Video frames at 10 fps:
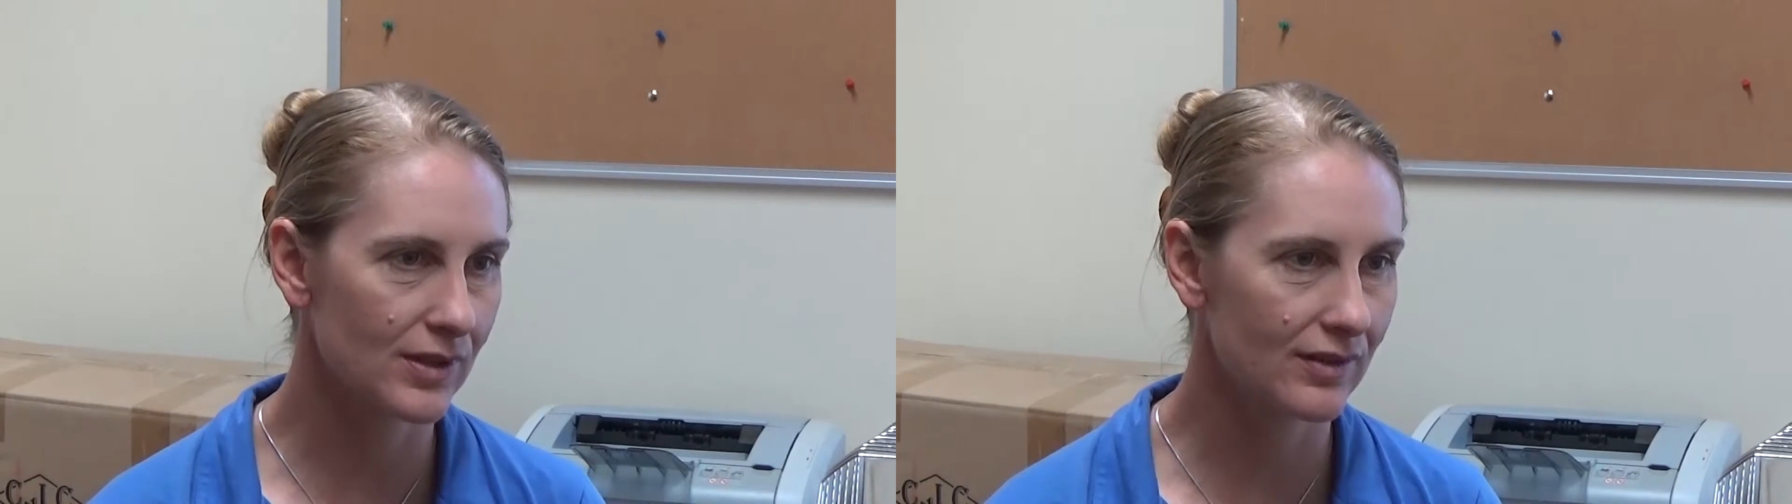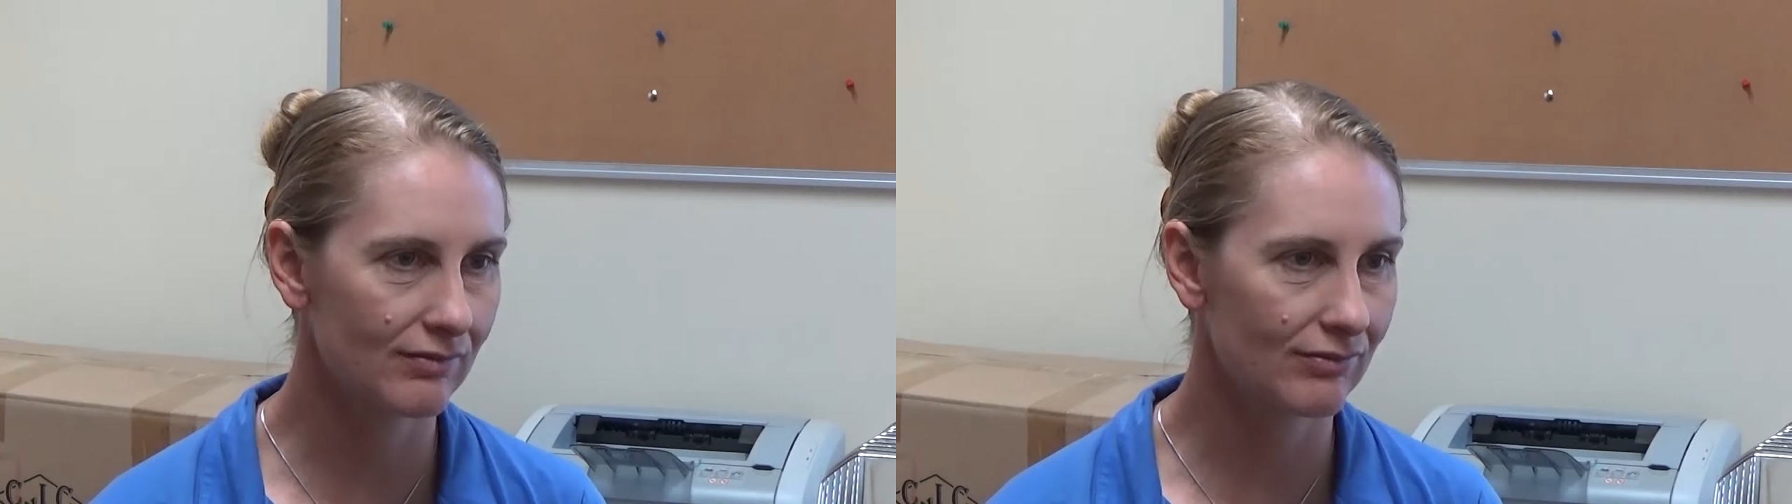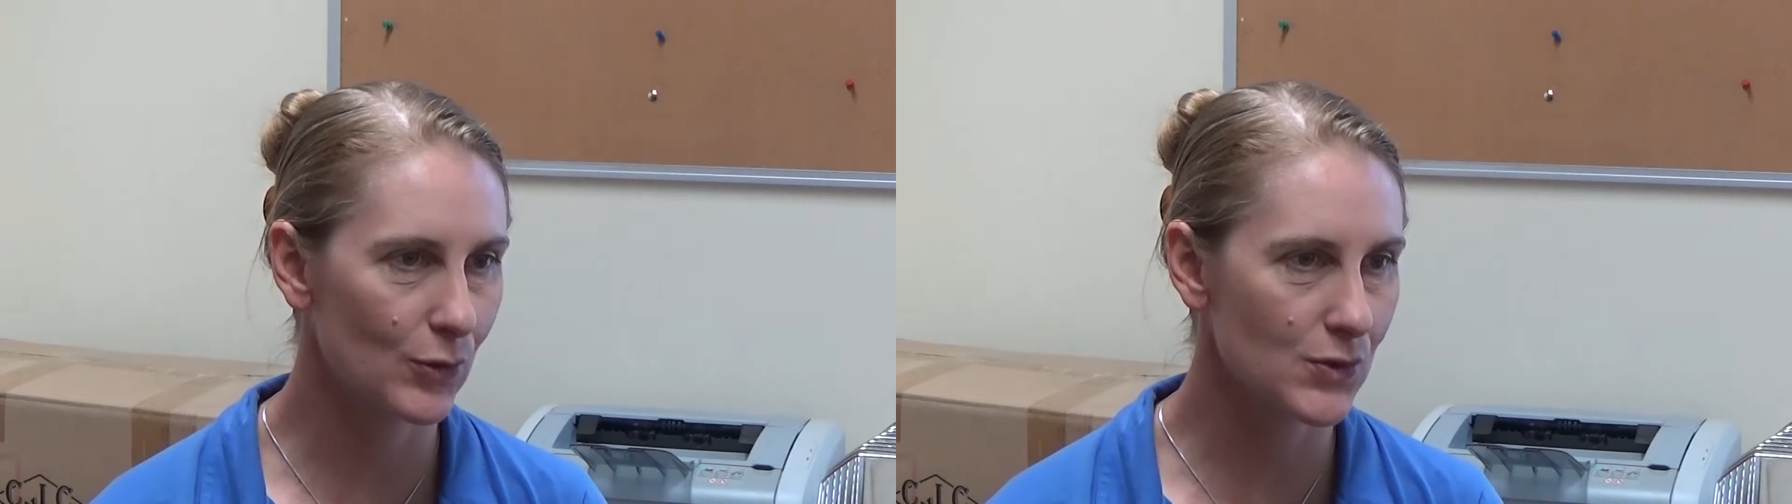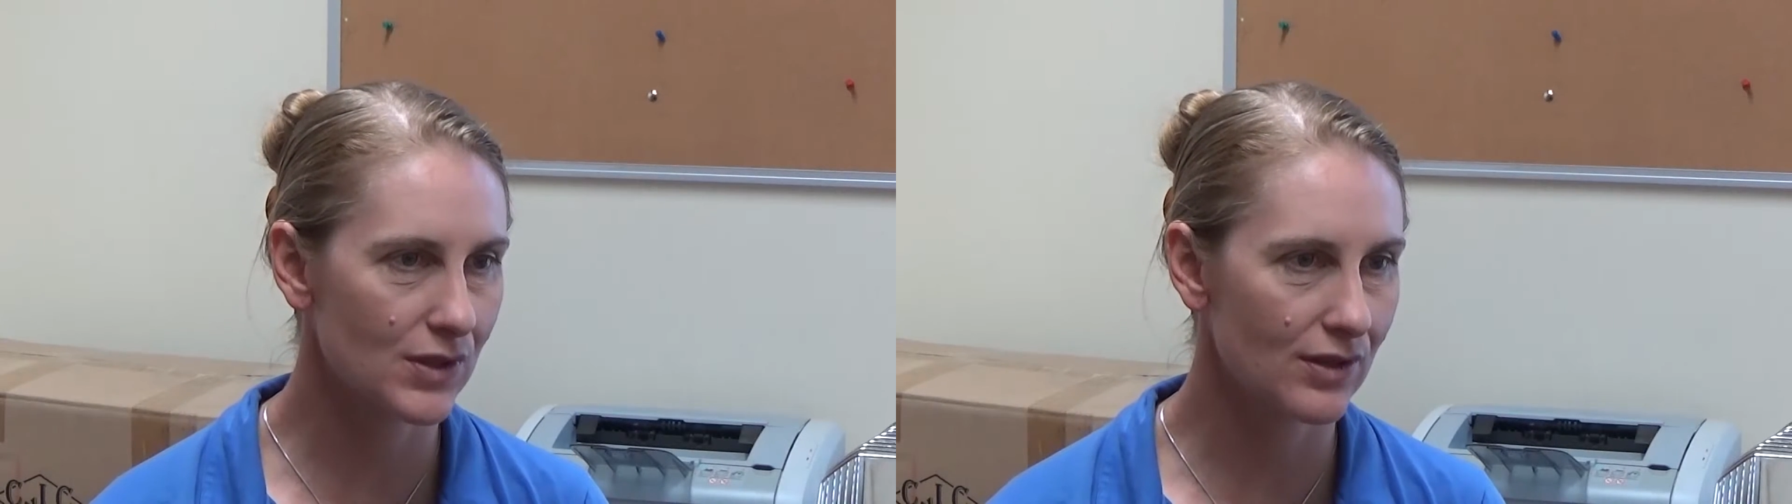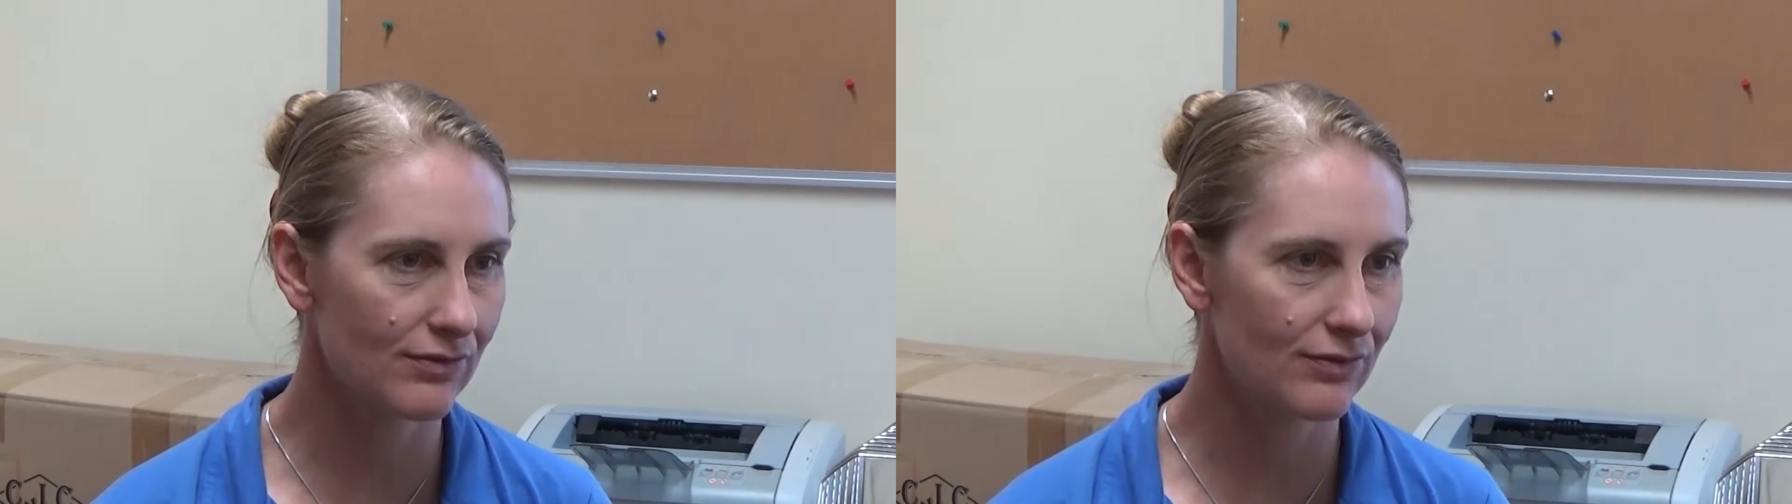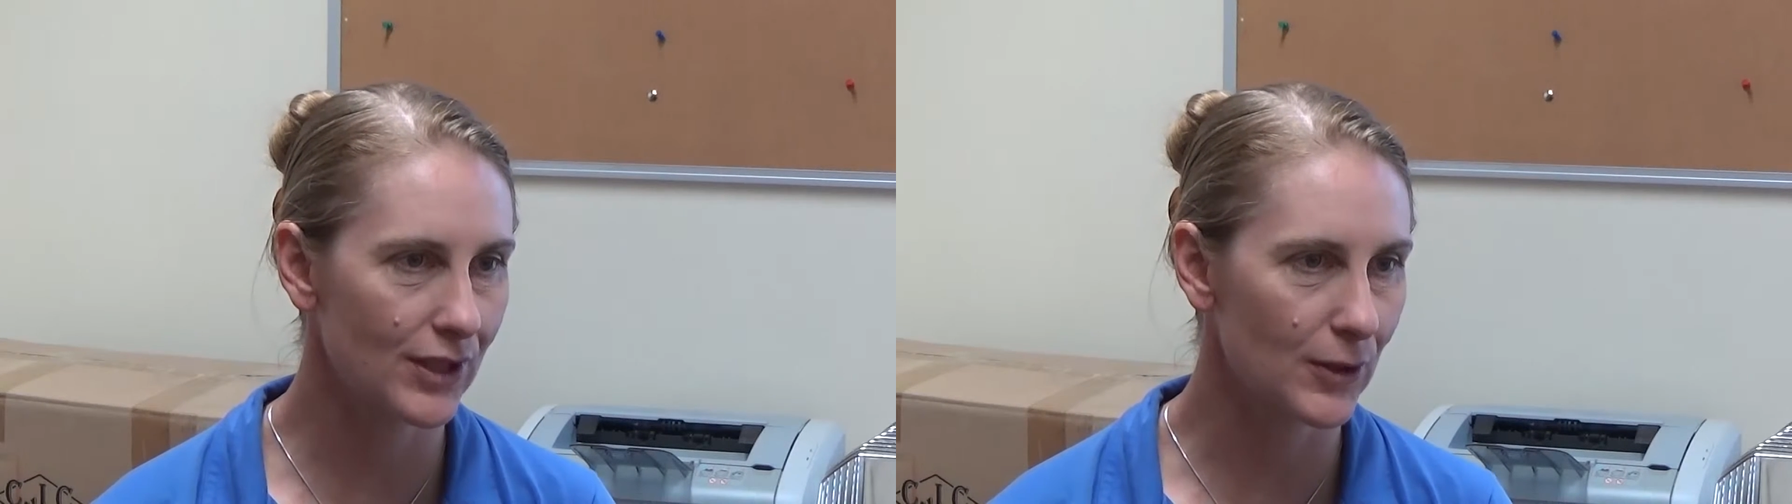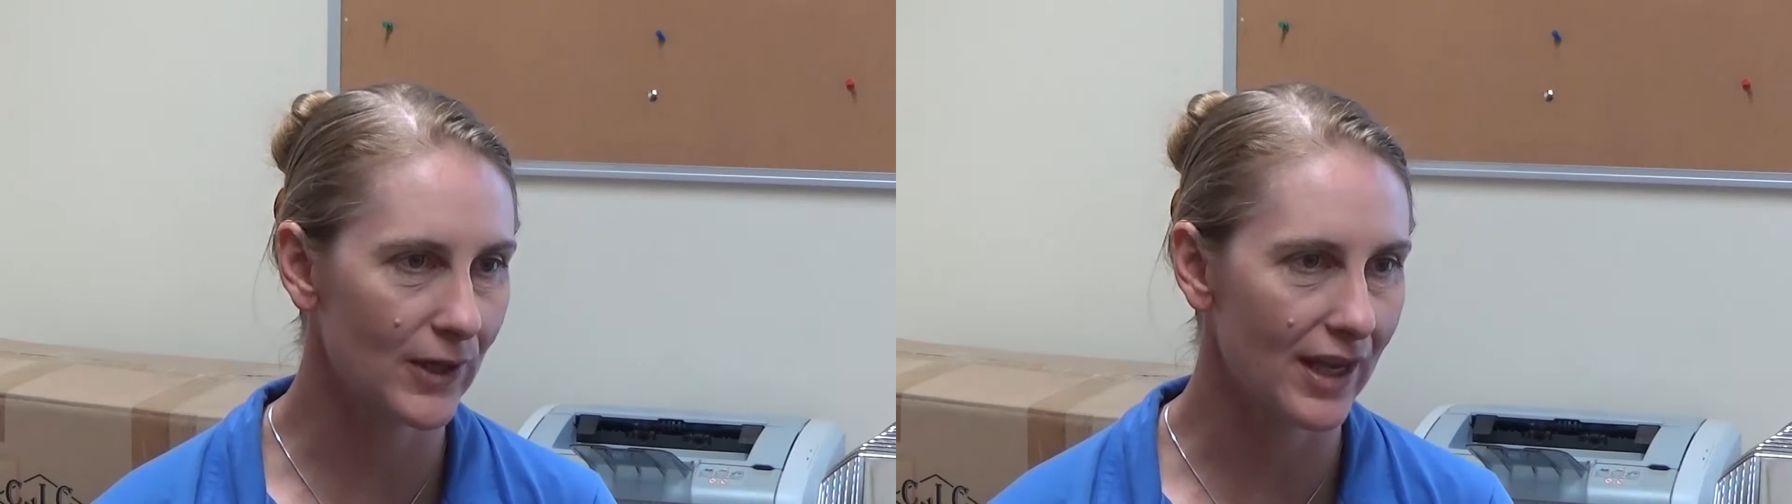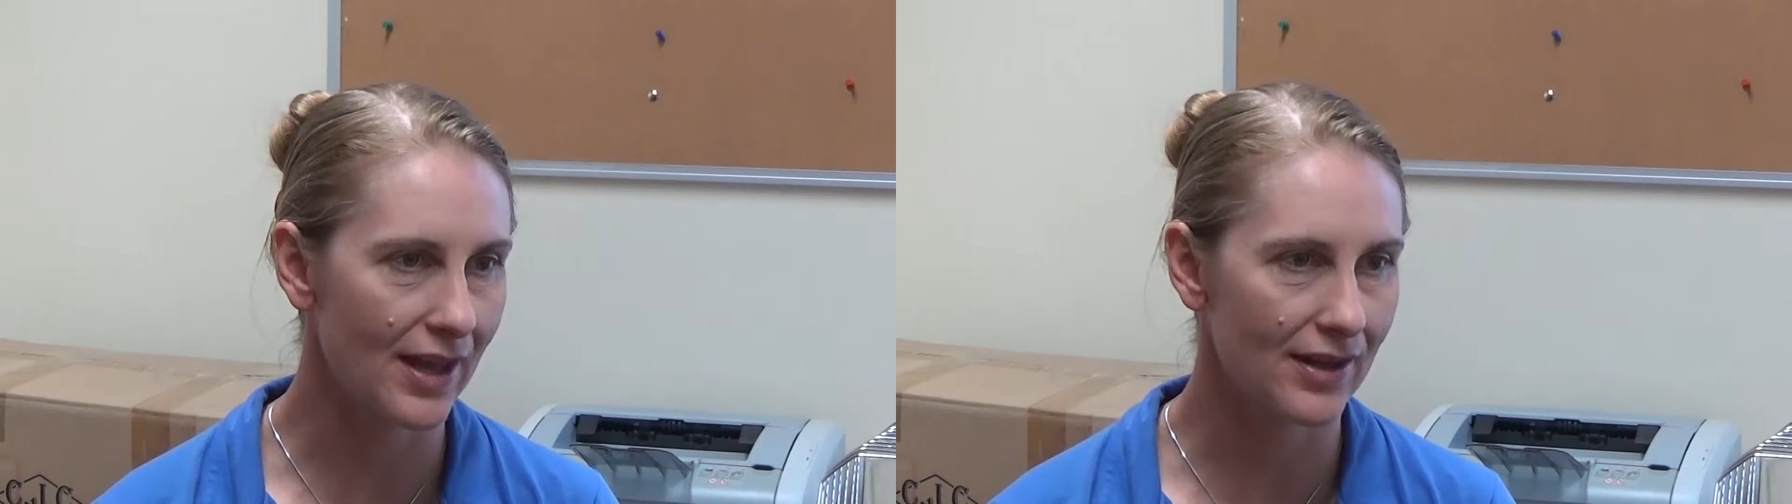and also
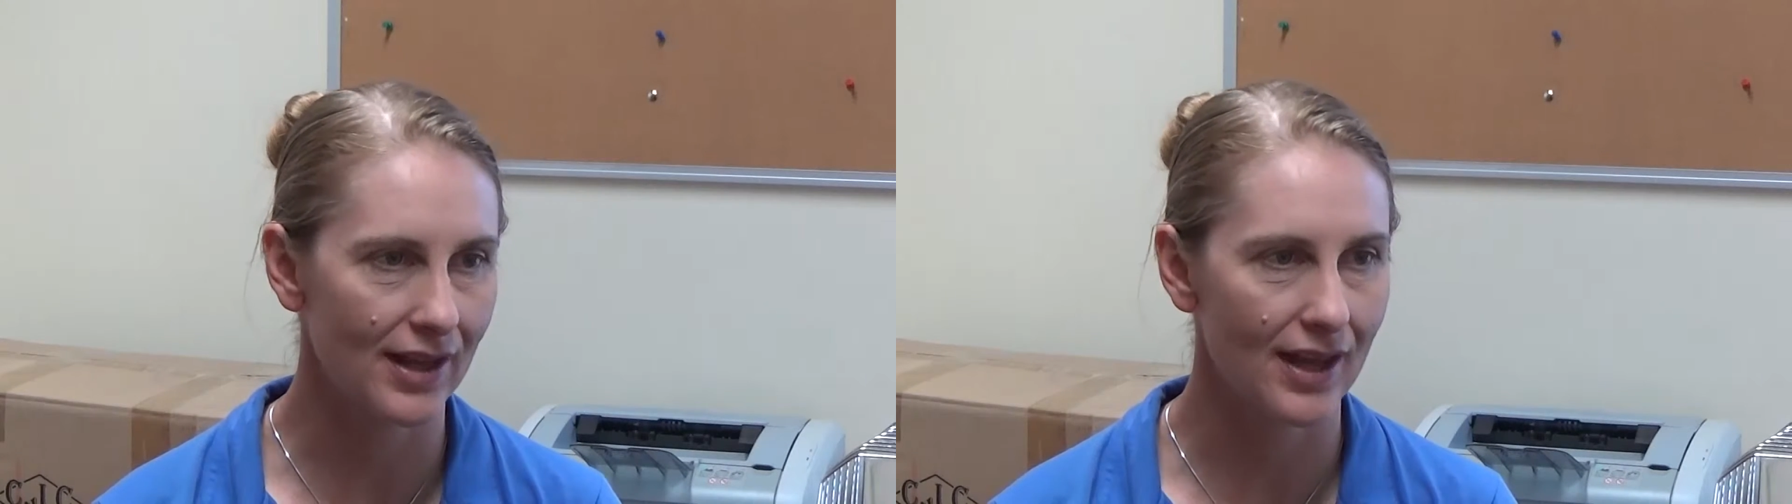figuring out